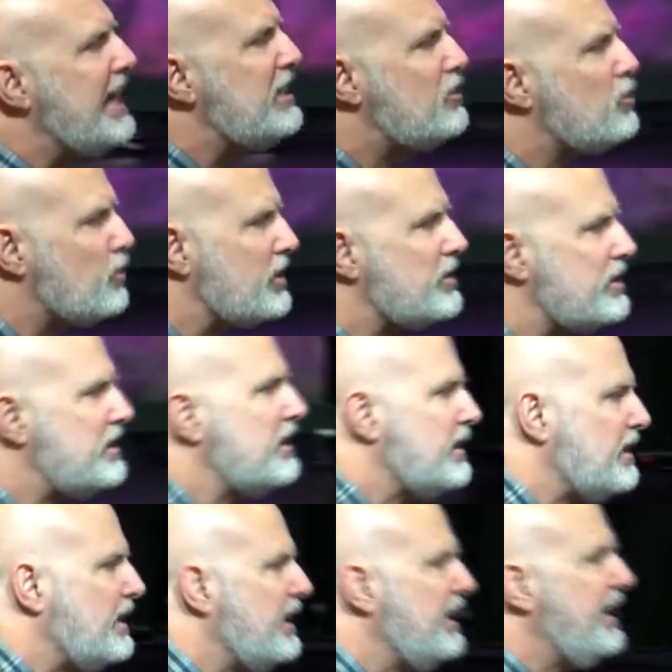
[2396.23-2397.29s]

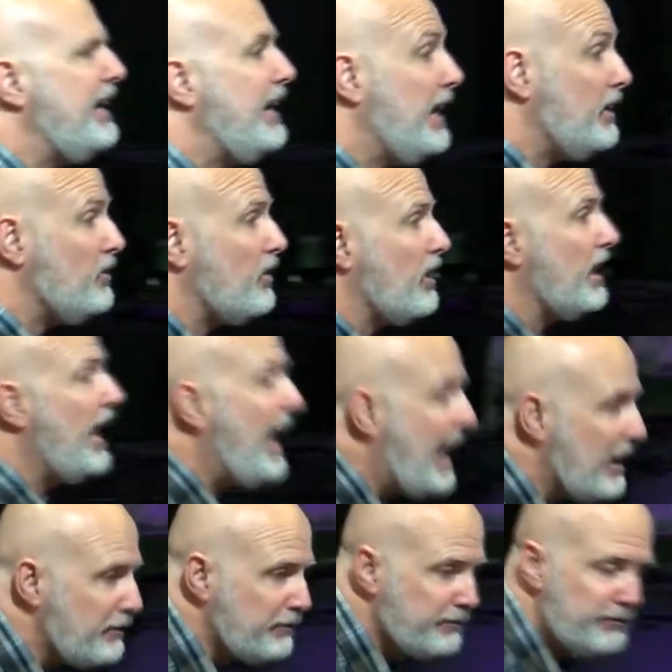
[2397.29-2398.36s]
interested in your
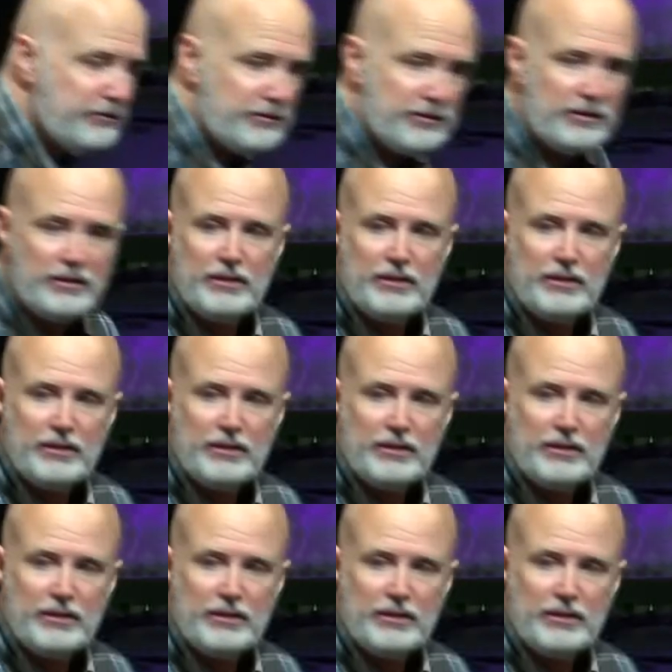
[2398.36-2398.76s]
life.